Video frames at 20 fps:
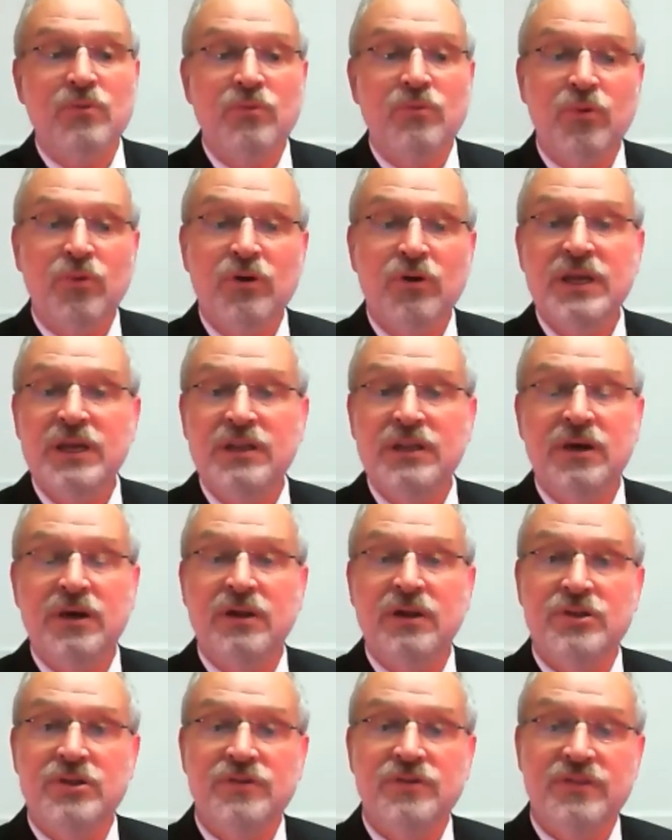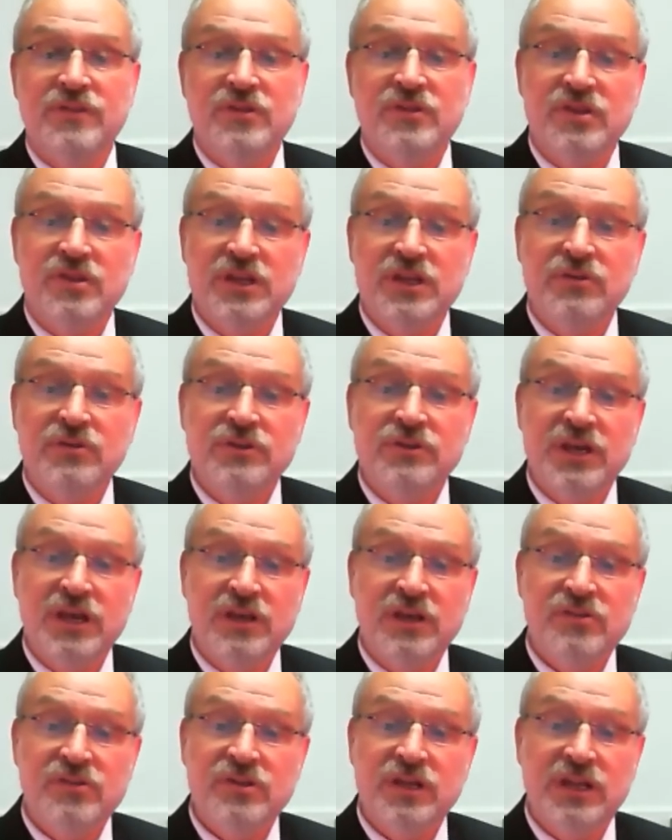working knowledge of these legal
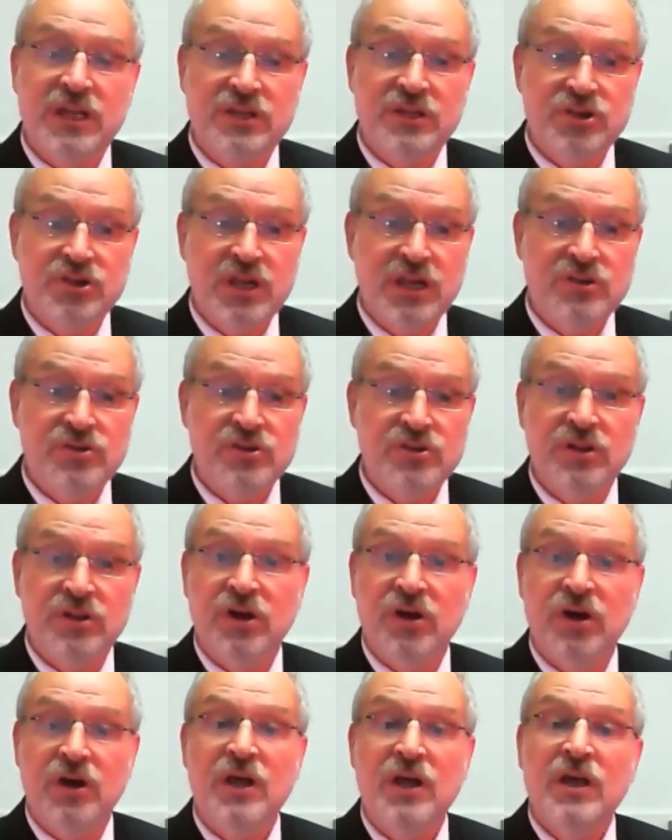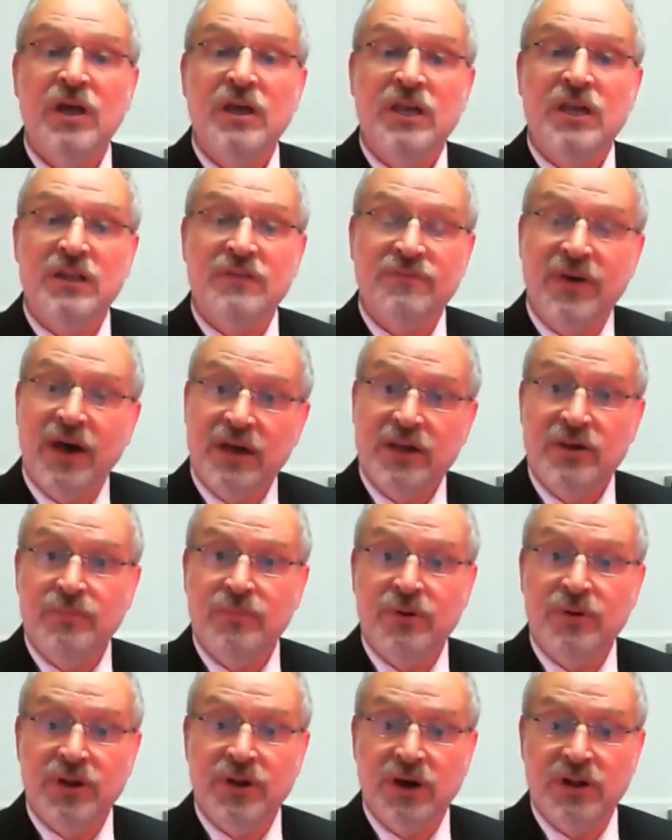tests in education law
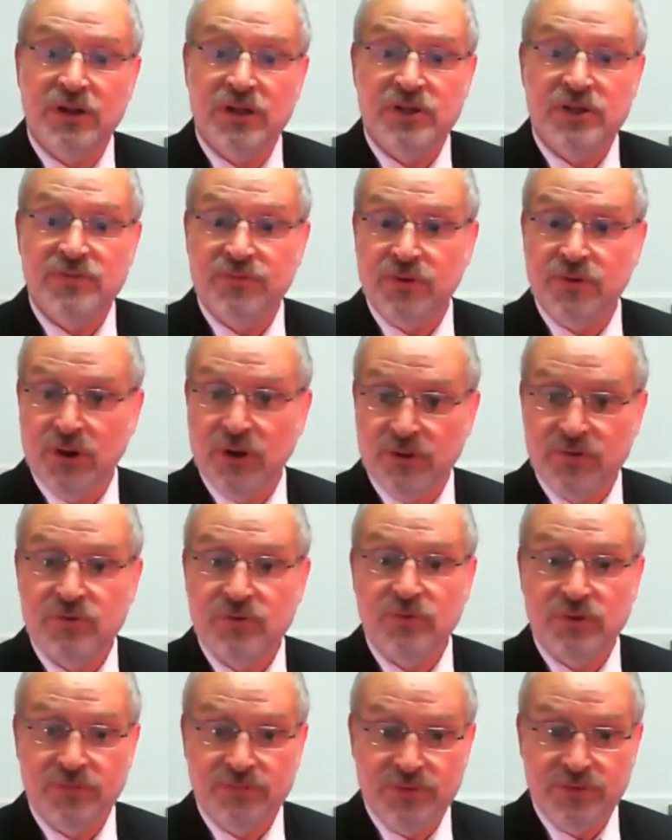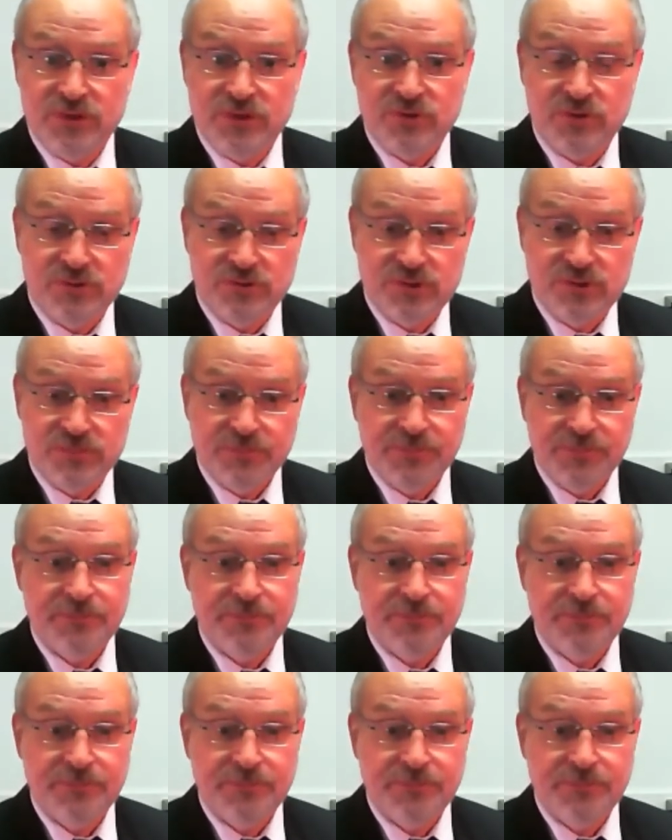invaluable knowledge for all school officials.